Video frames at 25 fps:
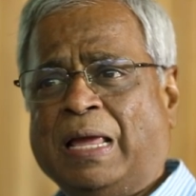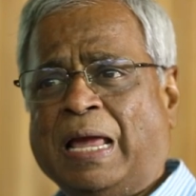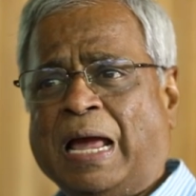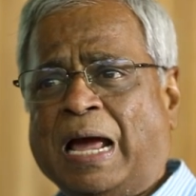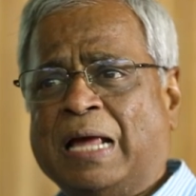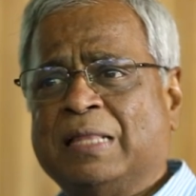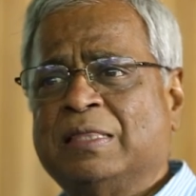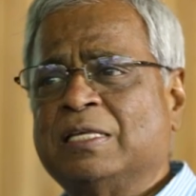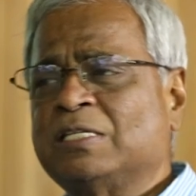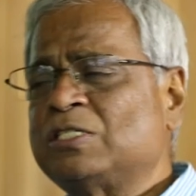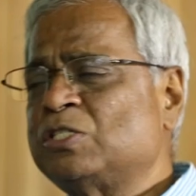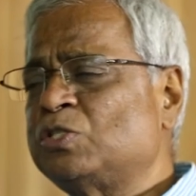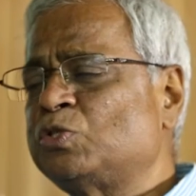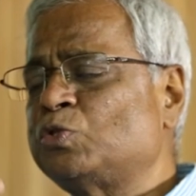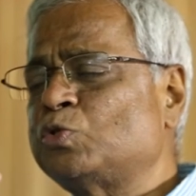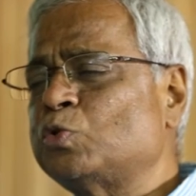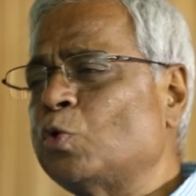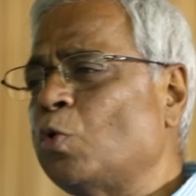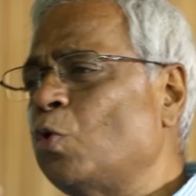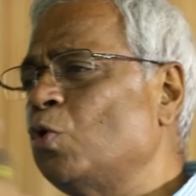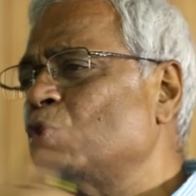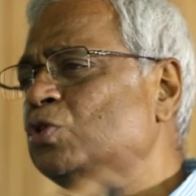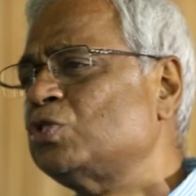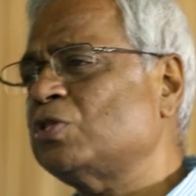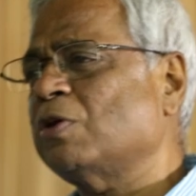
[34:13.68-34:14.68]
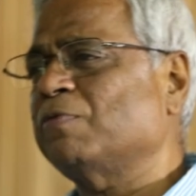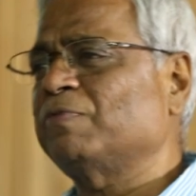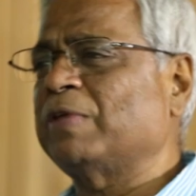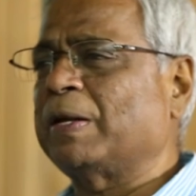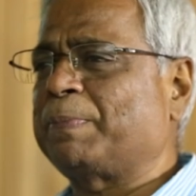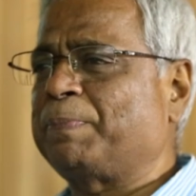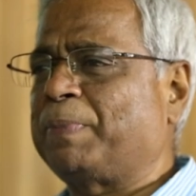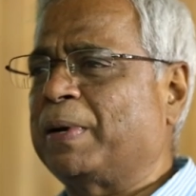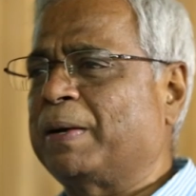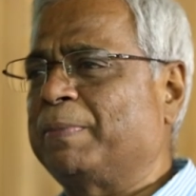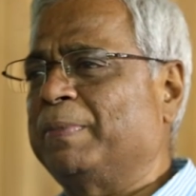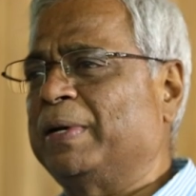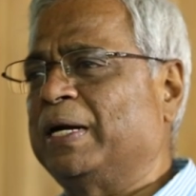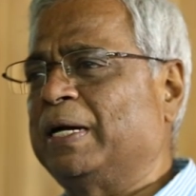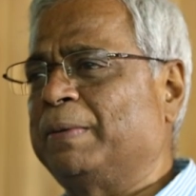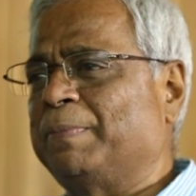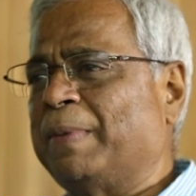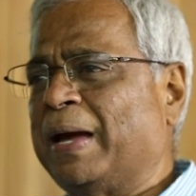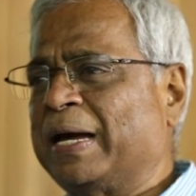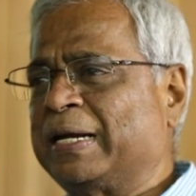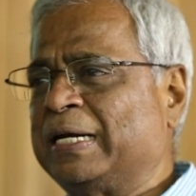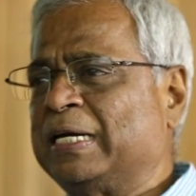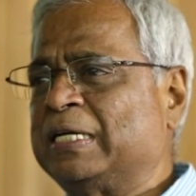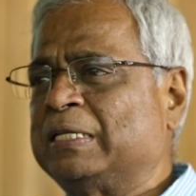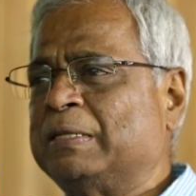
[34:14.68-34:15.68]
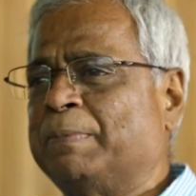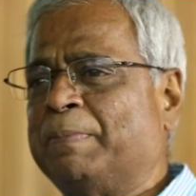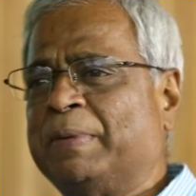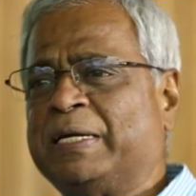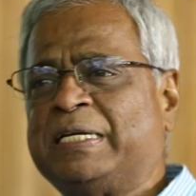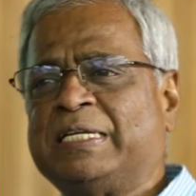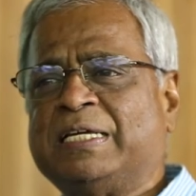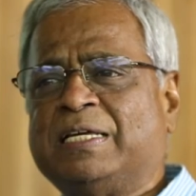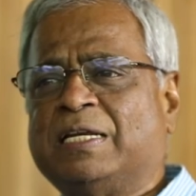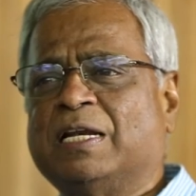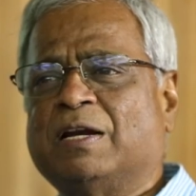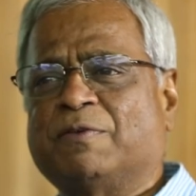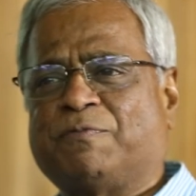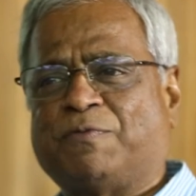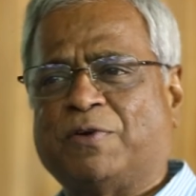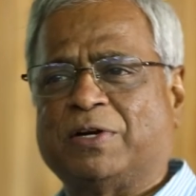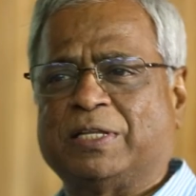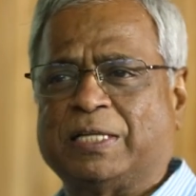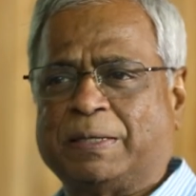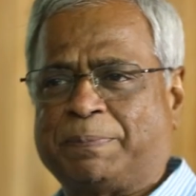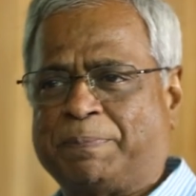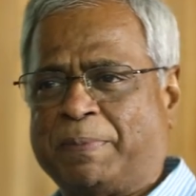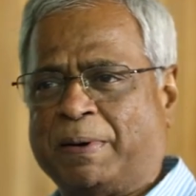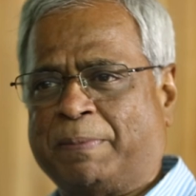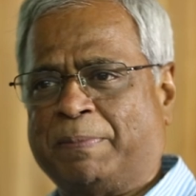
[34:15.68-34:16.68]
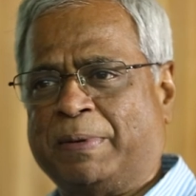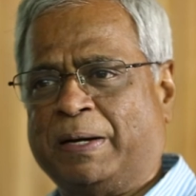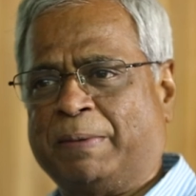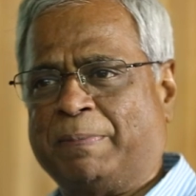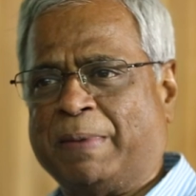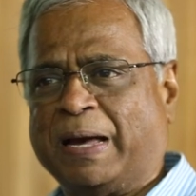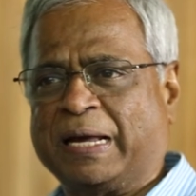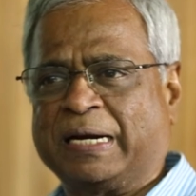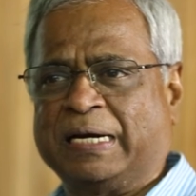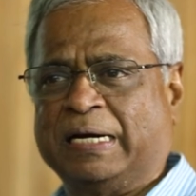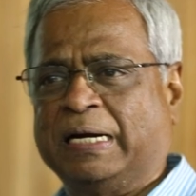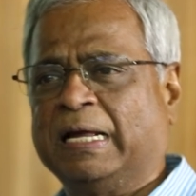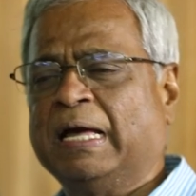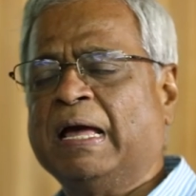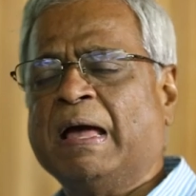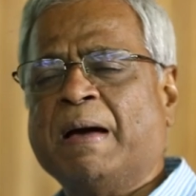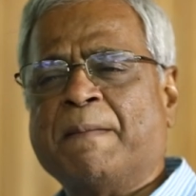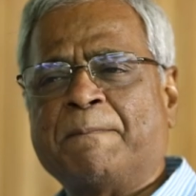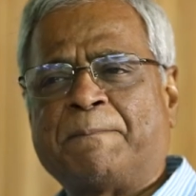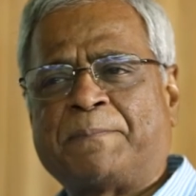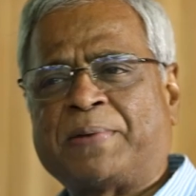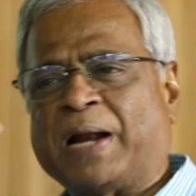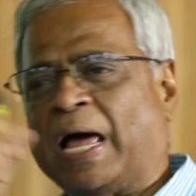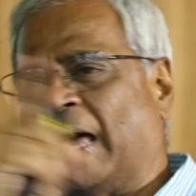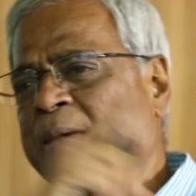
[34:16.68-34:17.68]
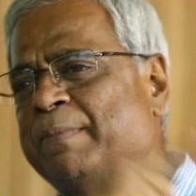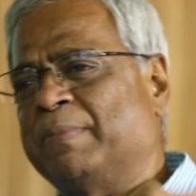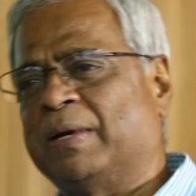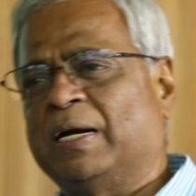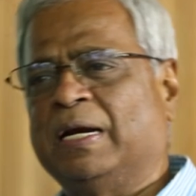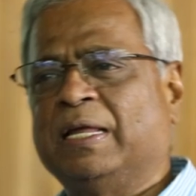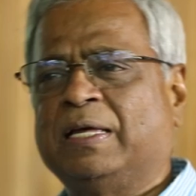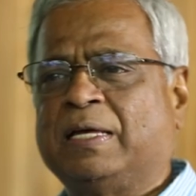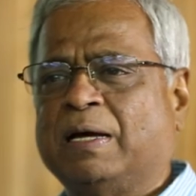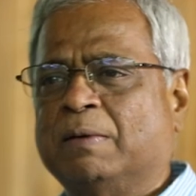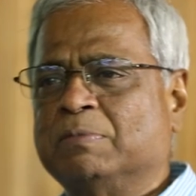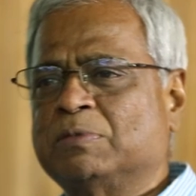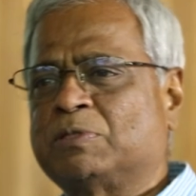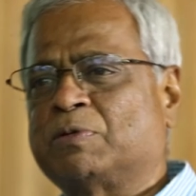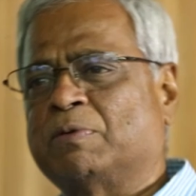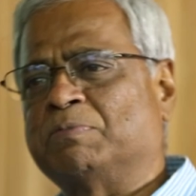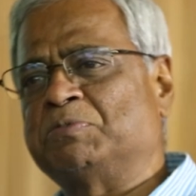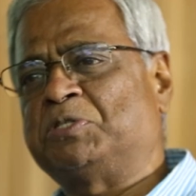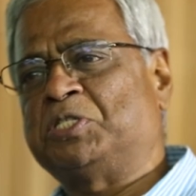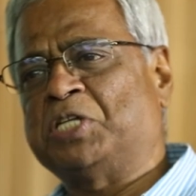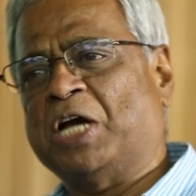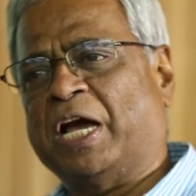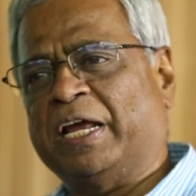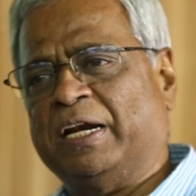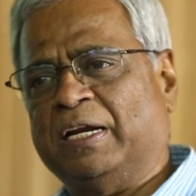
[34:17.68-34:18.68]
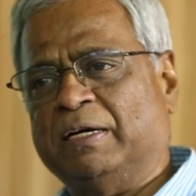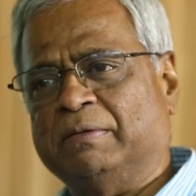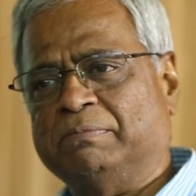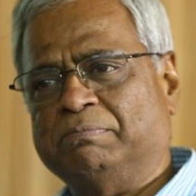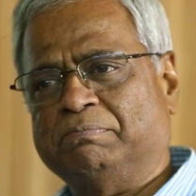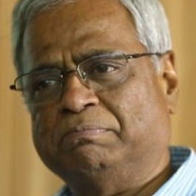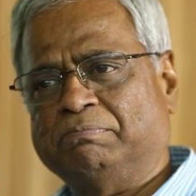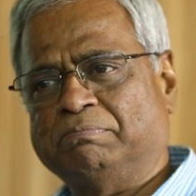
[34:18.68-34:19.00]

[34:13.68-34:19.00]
and the source of that permanent magnet, the material for that permanent magnet primarily comes from China.